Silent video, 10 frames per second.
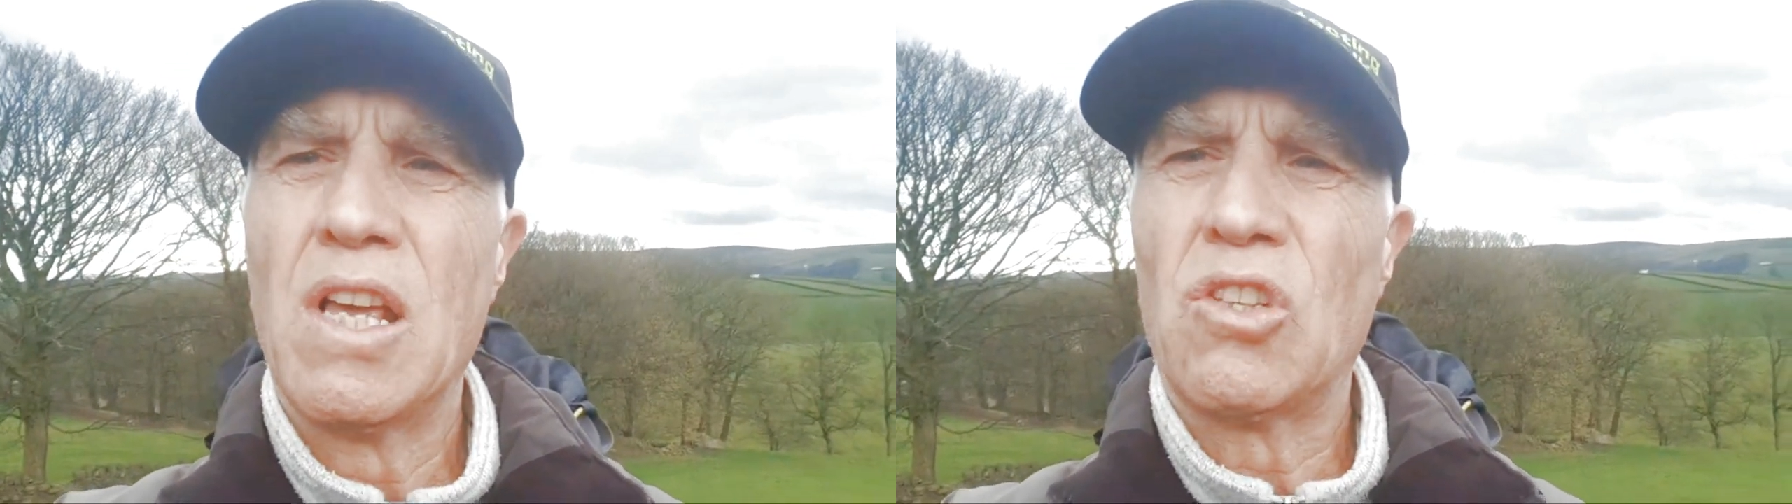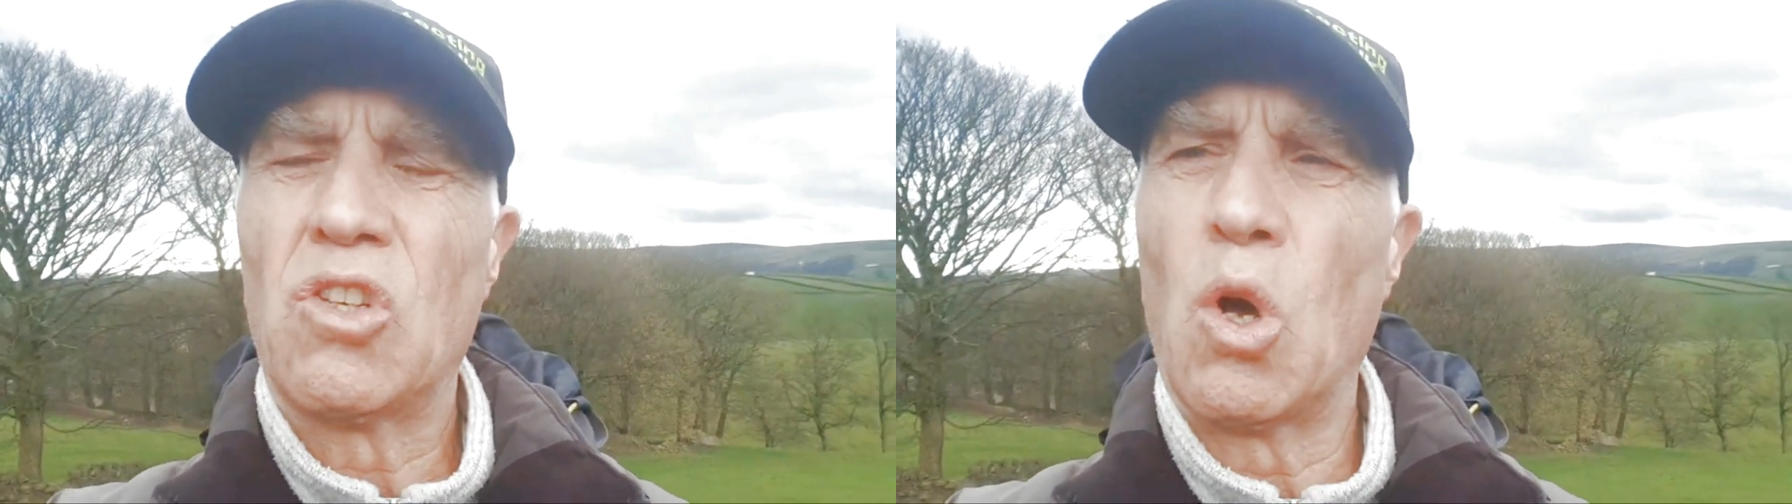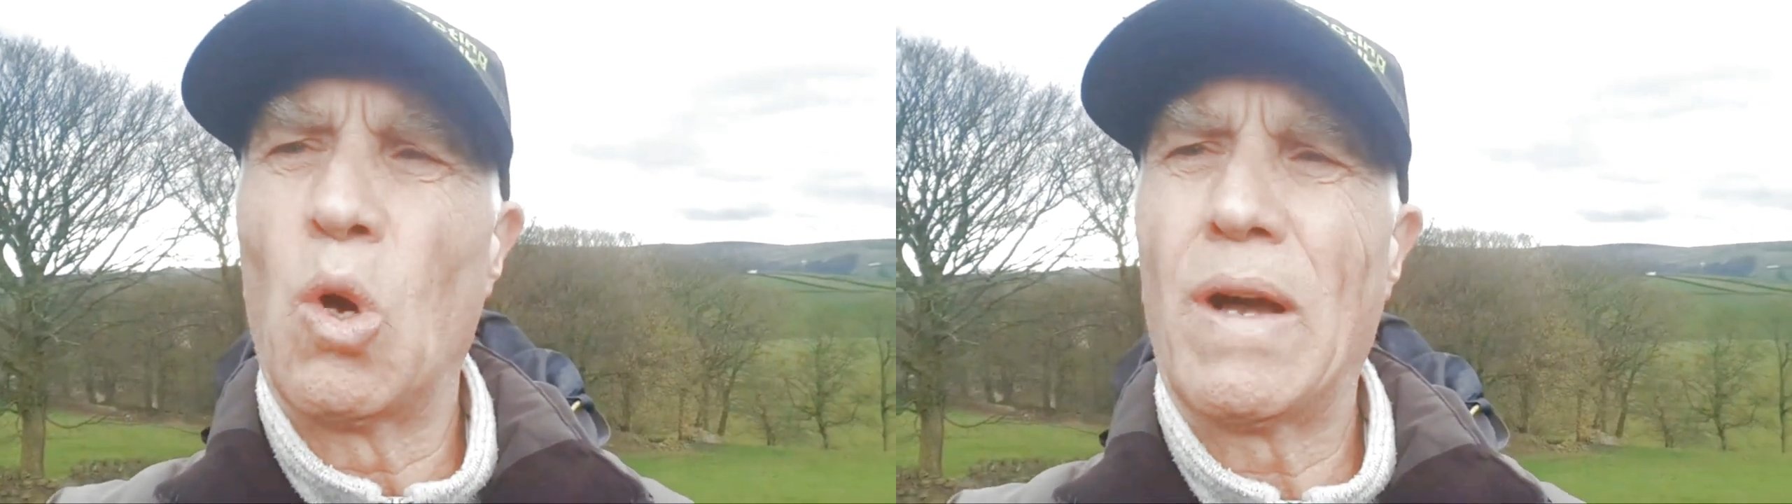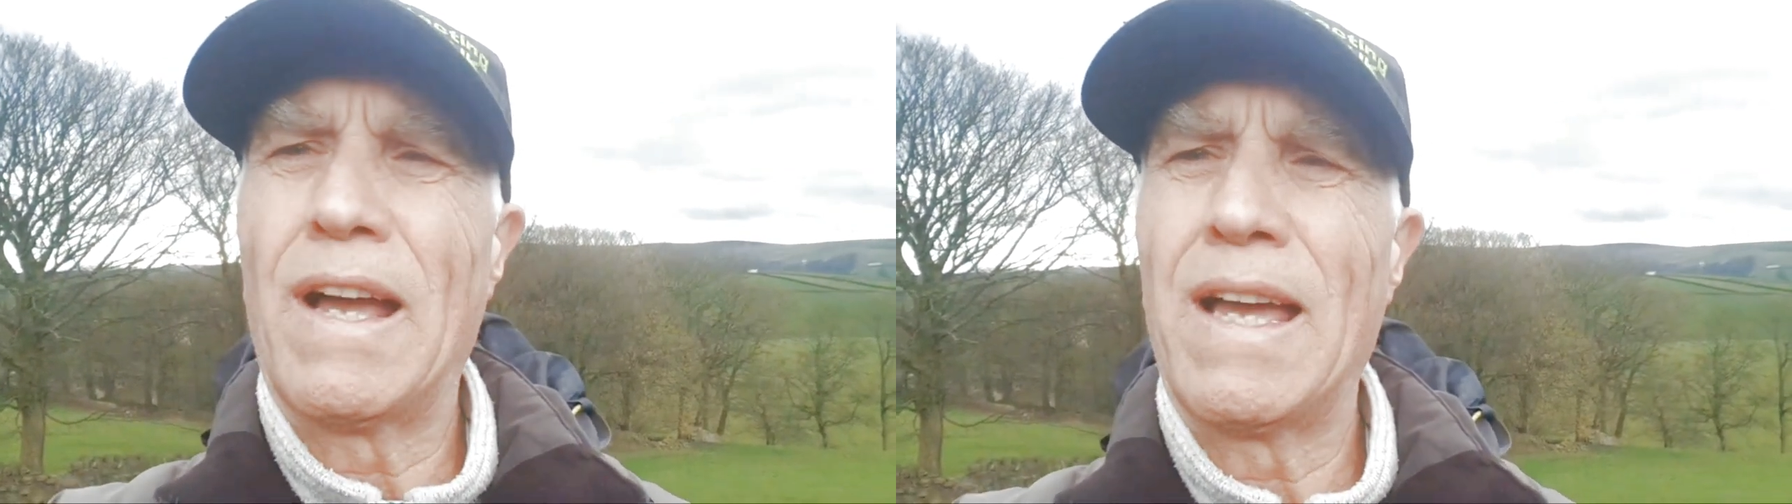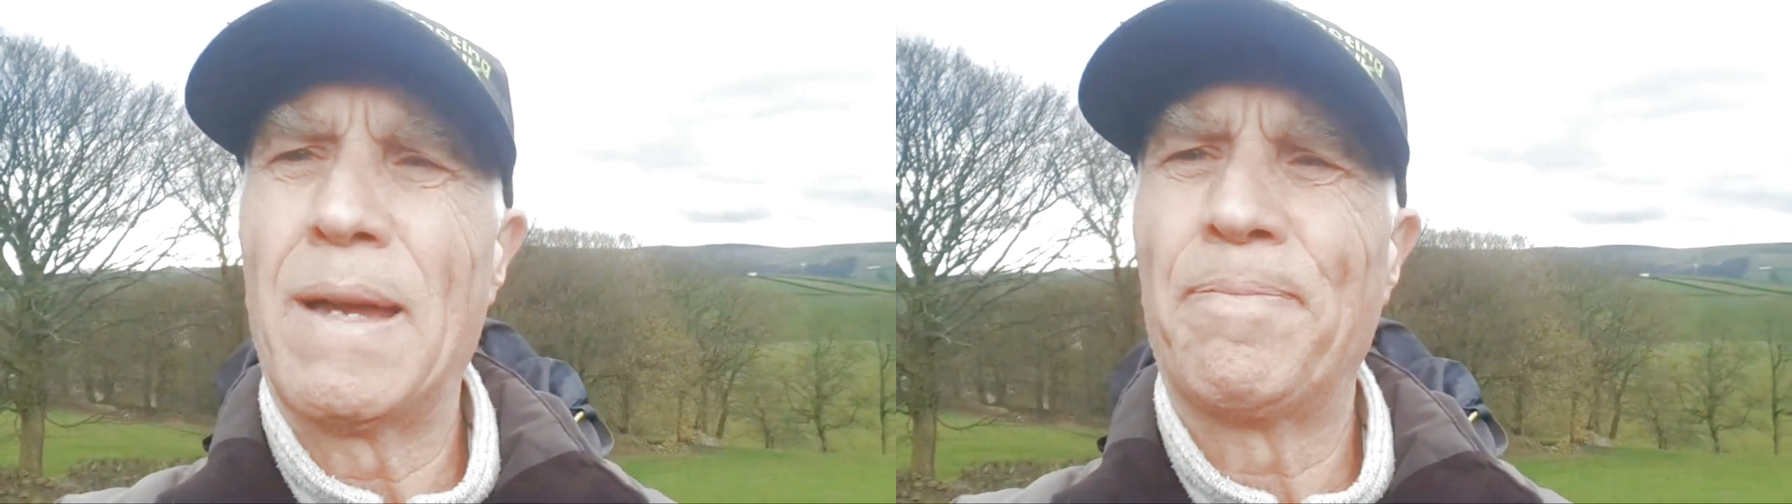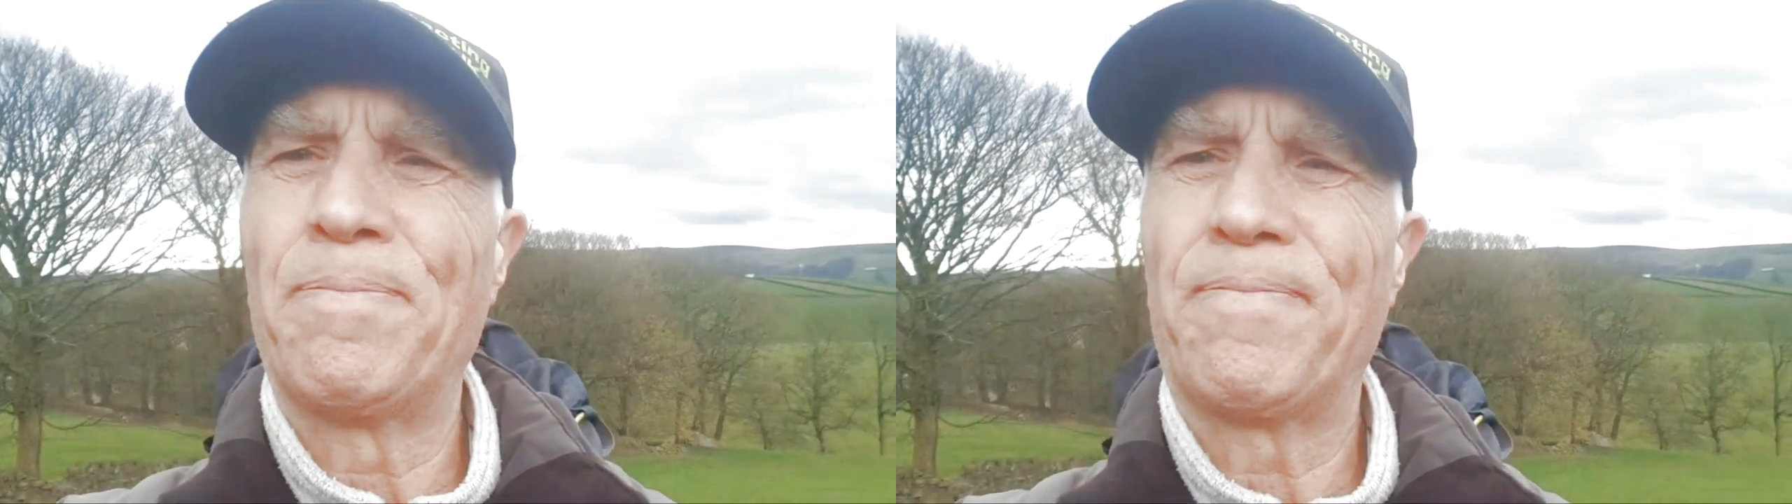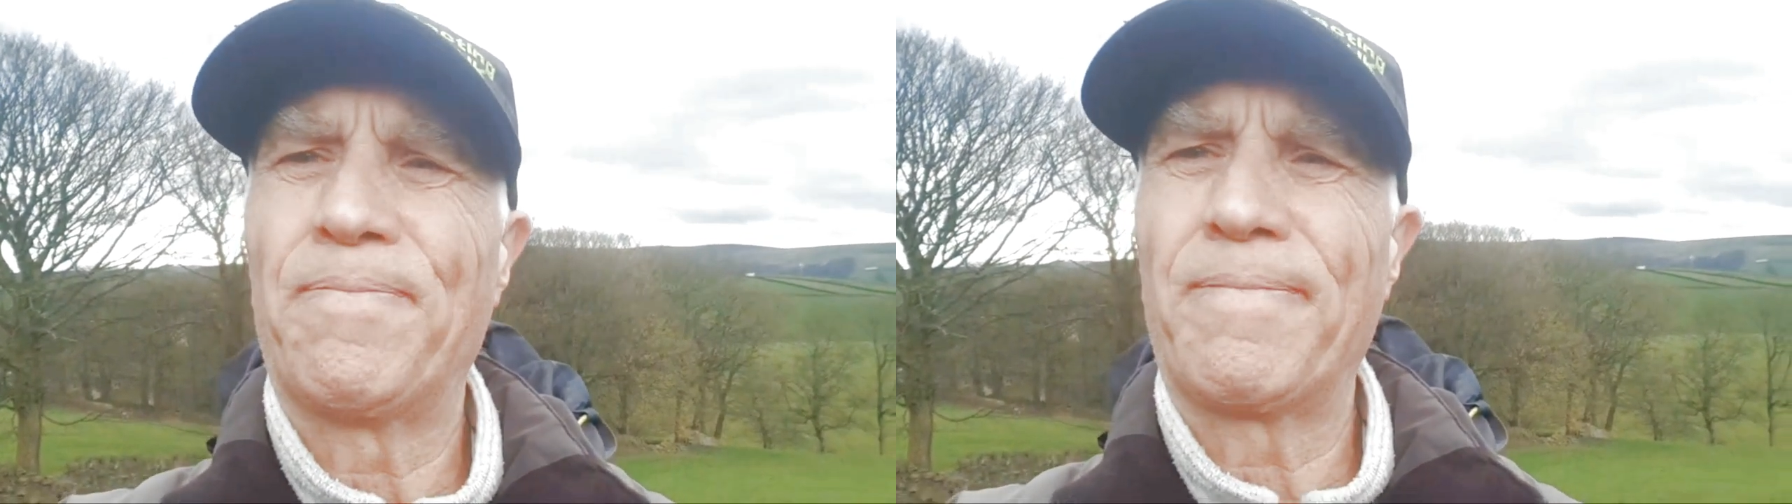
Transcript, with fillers: So, um,